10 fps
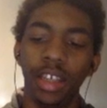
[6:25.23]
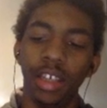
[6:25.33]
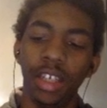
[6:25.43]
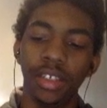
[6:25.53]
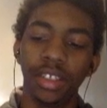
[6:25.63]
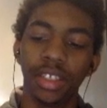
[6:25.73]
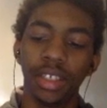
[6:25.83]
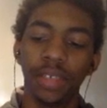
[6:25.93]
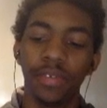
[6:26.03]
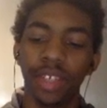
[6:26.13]
is good
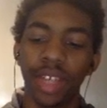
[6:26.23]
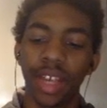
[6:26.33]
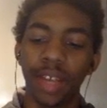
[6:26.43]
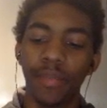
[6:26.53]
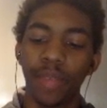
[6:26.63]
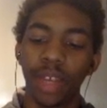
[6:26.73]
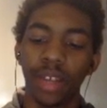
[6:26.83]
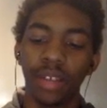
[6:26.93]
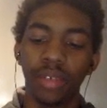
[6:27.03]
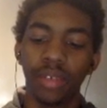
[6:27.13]
for that.
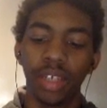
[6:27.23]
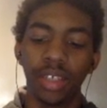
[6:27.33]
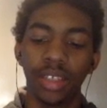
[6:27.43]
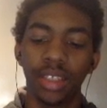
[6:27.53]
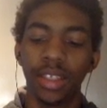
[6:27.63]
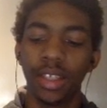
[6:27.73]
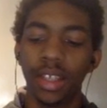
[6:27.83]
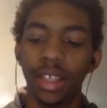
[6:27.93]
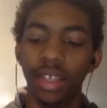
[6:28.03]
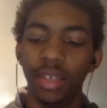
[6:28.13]
Otherwise,
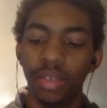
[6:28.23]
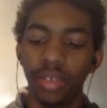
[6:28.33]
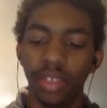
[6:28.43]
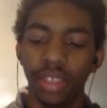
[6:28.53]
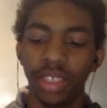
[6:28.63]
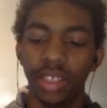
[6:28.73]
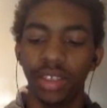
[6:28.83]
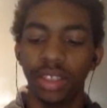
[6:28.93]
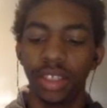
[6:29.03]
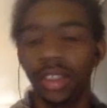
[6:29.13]
you wouldn't really see use
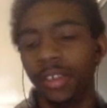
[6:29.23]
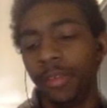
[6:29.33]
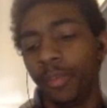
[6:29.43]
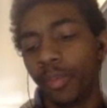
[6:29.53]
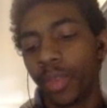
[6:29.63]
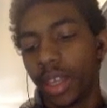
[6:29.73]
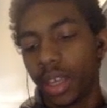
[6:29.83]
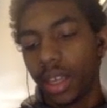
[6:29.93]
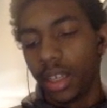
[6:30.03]
on him. And